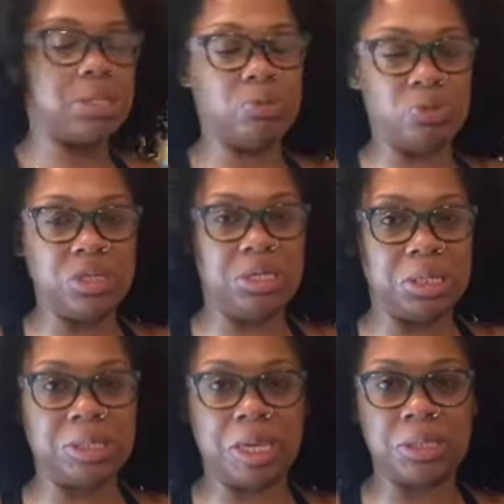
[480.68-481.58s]
it really
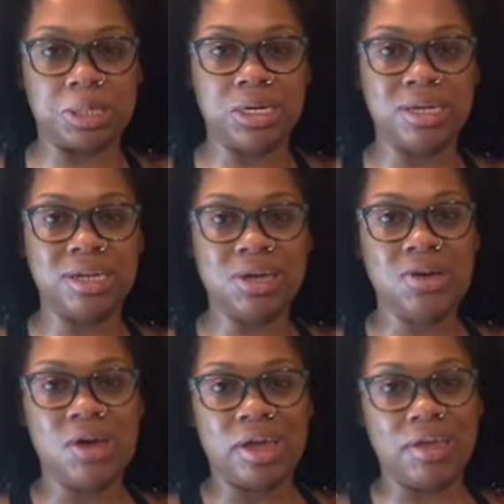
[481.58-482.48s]
does taste good
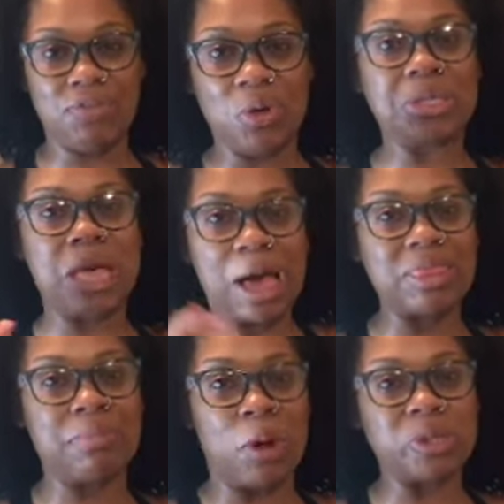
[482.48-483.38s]
even though it's not
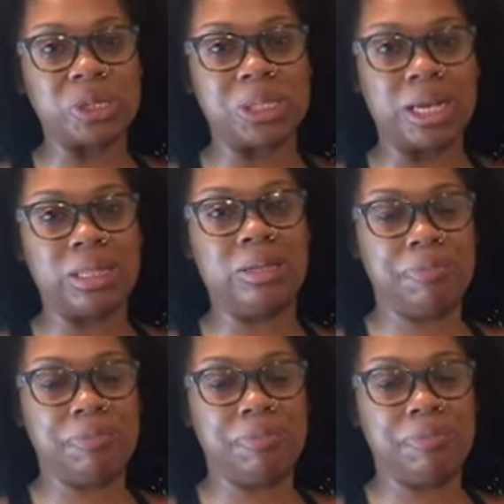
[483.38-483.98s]
the most aesthetically